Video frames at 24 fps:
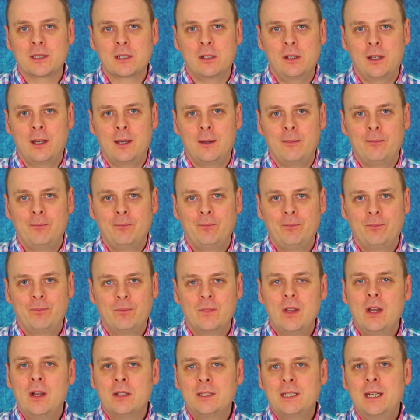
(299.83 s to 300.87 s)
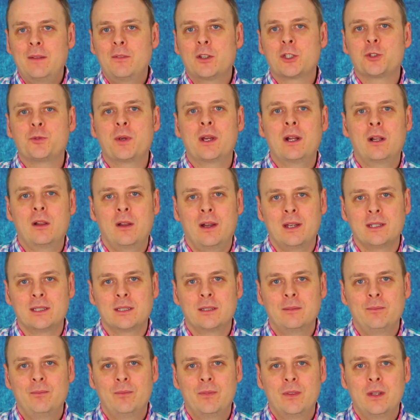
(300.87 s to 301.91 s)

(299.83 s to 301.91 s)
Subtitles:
clear. Take the string class.